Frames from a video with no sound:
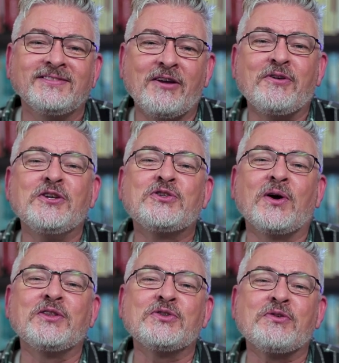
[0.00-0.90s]
If you
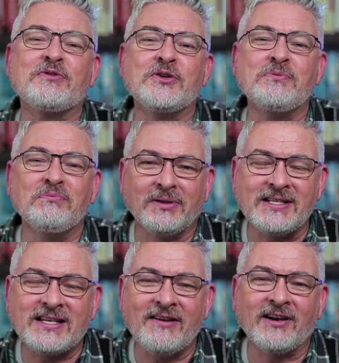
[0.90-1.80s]
enjoyed this review,
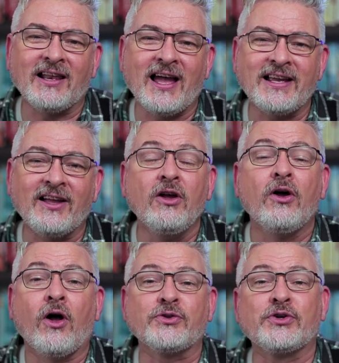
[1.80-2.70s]
please give it a like.
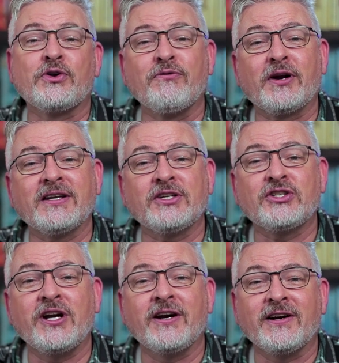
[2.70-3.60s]
Also, don't forget to
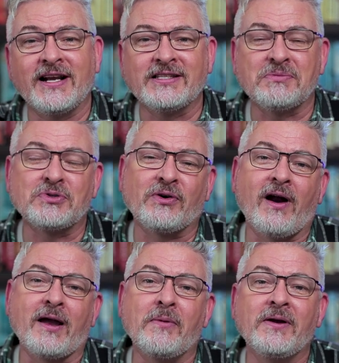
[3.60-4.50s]
share and
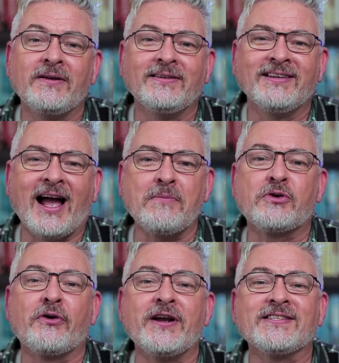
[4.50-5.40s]
subscribe. I'm
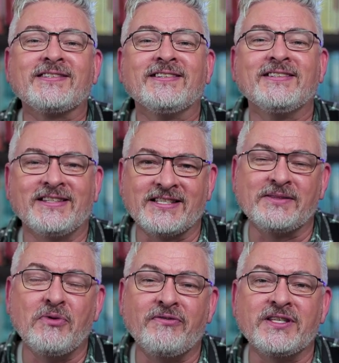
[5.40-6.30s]
Chris. This
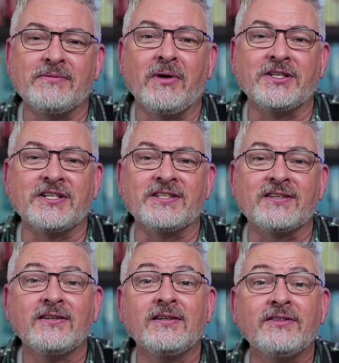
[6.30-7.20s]
is Movies and
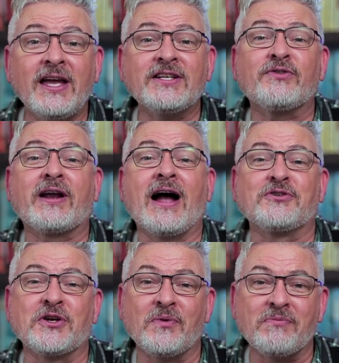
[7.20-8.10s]
Munchies. Thanks for
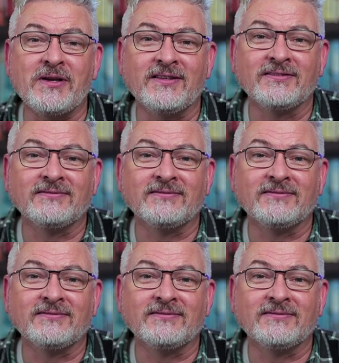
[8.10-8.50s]
couching with me.